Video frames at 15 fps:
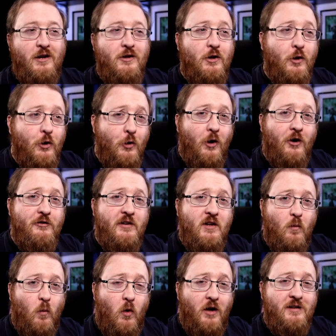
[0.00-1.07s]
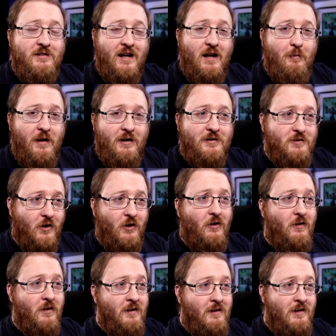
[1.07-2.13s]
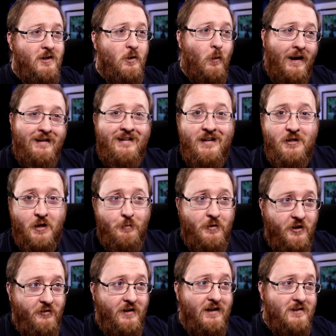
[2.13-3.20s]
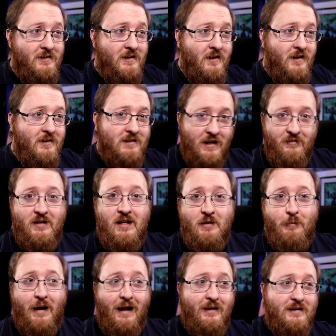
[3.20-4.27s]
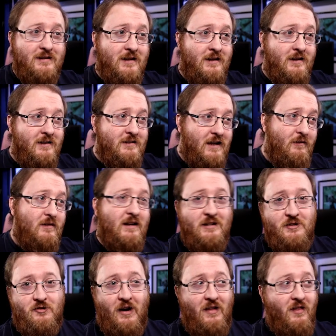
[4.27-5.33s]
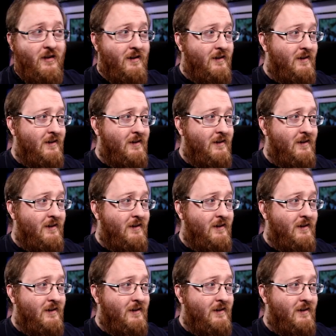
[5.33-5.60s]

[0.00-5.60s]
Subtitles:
201 centimetres tall, 20 jumping reach, 17 balance, 17 strength.